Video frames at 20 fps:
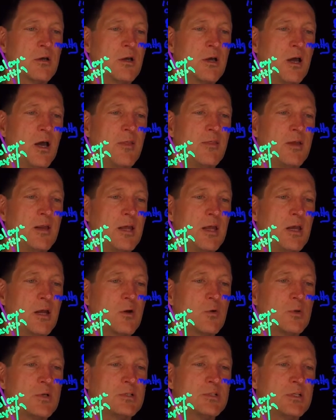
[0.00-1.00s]
and then it
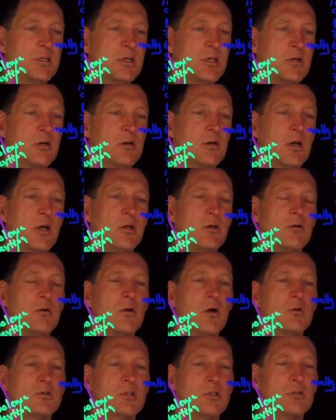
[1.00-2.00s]
increased here. In your
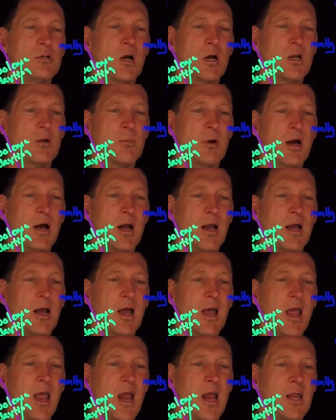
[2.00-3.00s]
notes, it talked about I
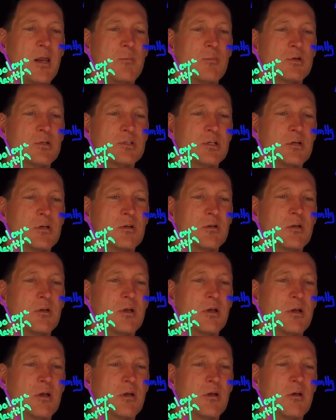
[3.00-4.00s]
got 80%
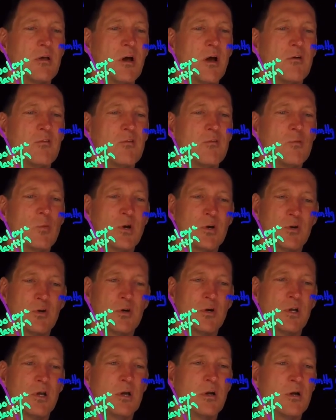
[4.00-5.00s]
of the
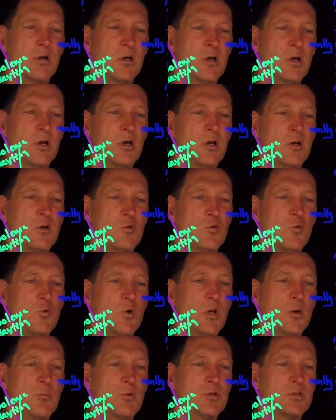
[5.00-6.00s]
return here,
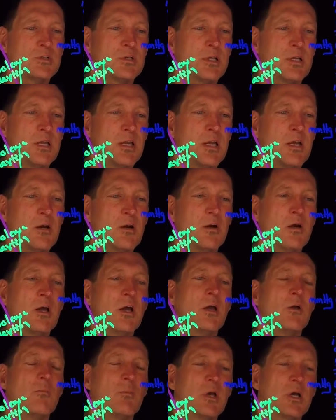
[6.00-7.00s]
20% here
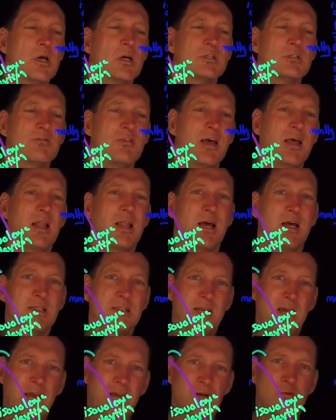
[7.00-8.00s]
because of that
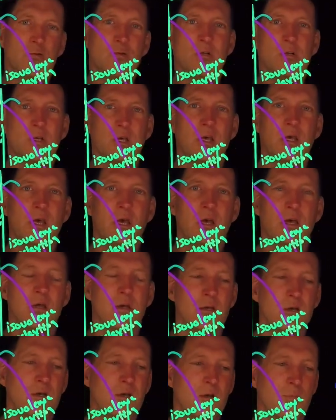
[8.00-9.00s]
last atrial kick
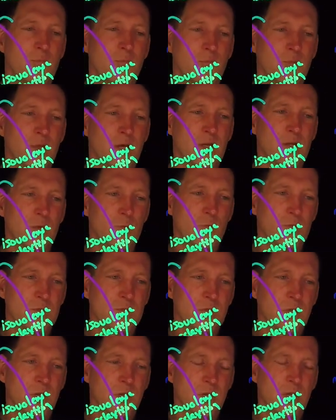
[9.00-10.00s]
that
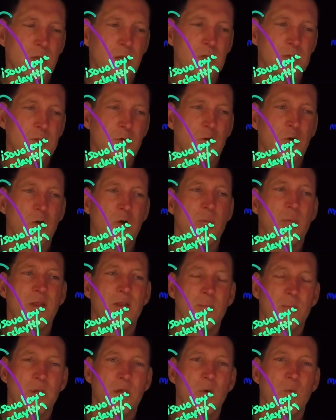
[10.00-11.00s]
was instituted by
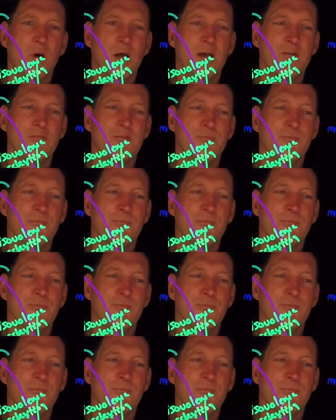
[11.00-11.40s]
the P wave.